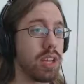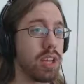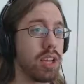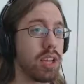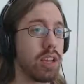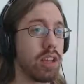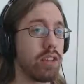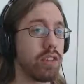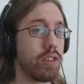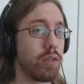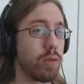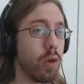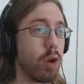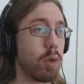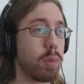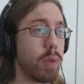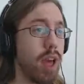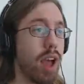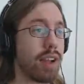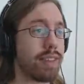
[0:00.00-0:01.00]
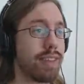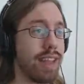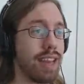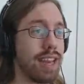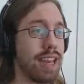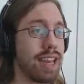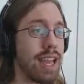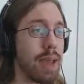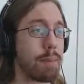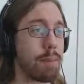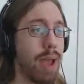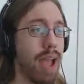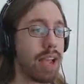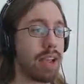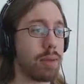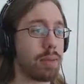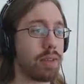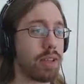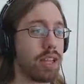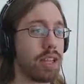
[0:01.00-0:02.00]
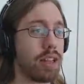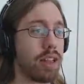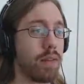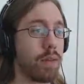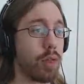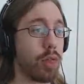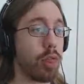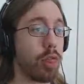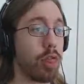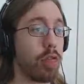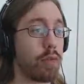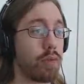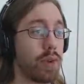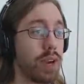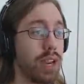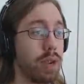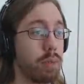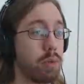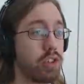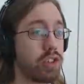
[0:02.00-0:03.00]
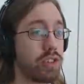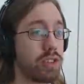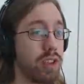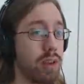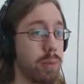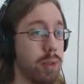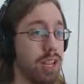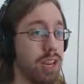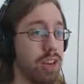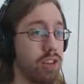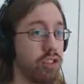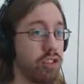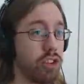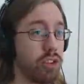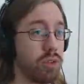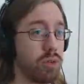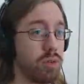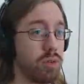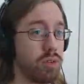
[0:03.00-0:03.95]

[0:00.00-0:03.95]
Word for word: because the roadblocks I need to get back up to heat level 3, which is going to be an issue.